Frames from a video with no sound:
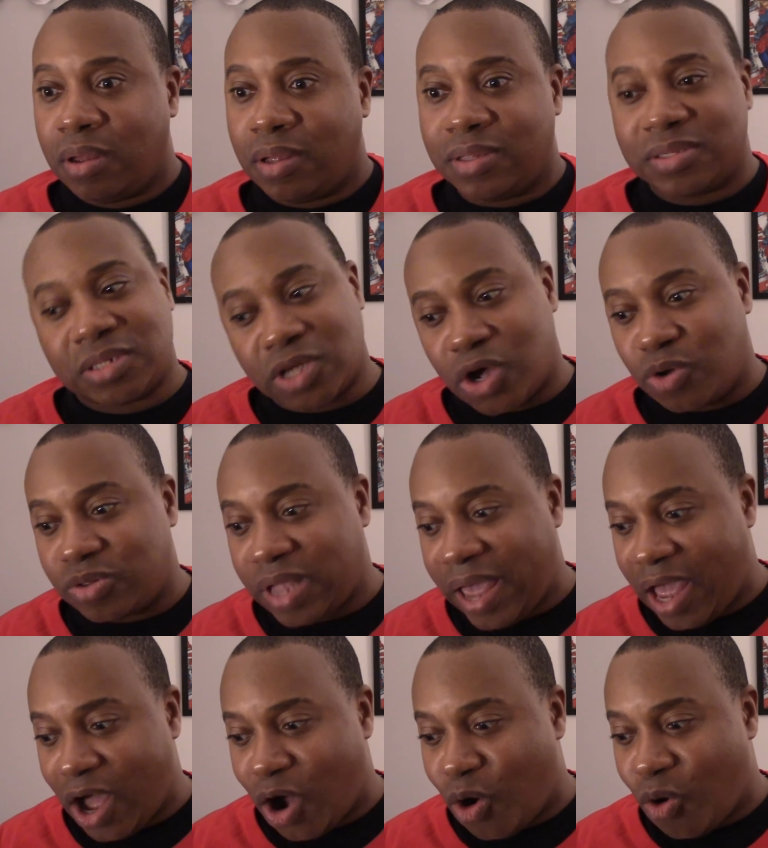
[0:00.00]
And so
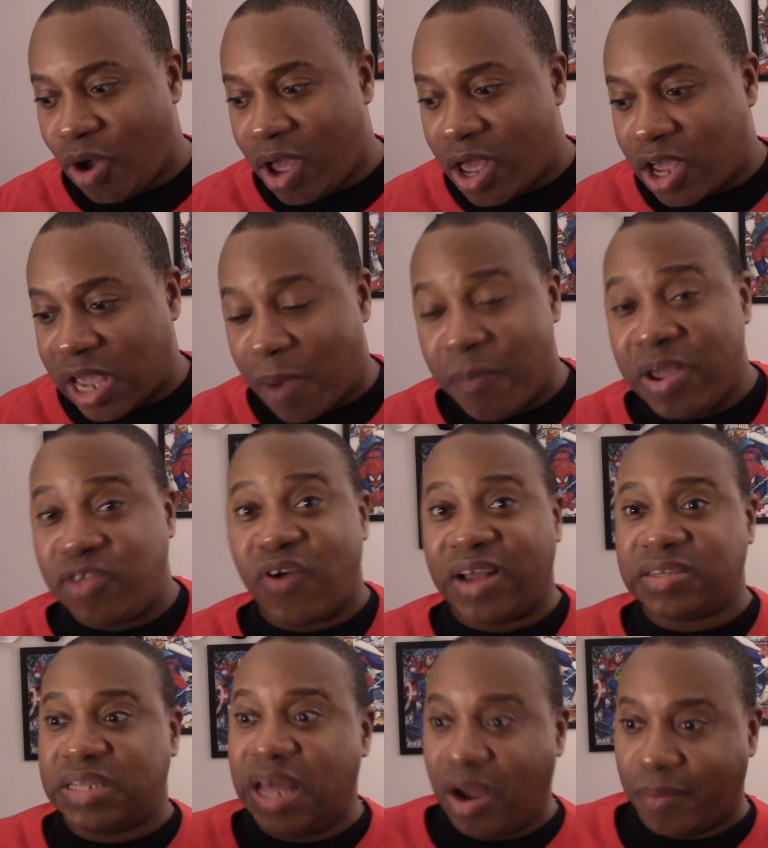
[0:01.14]
now, can we
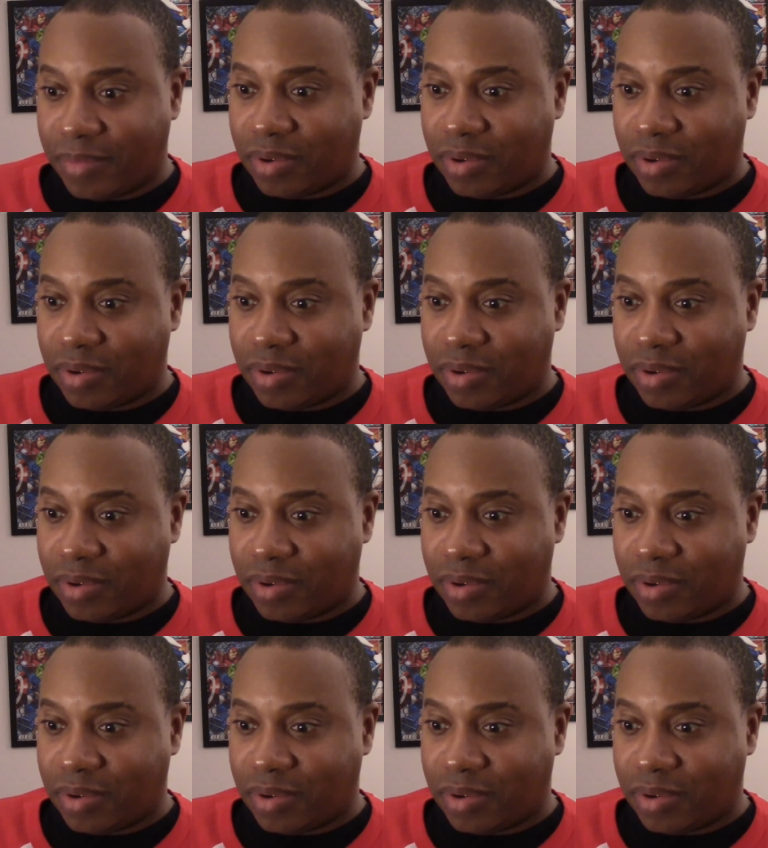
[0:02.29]
trust him?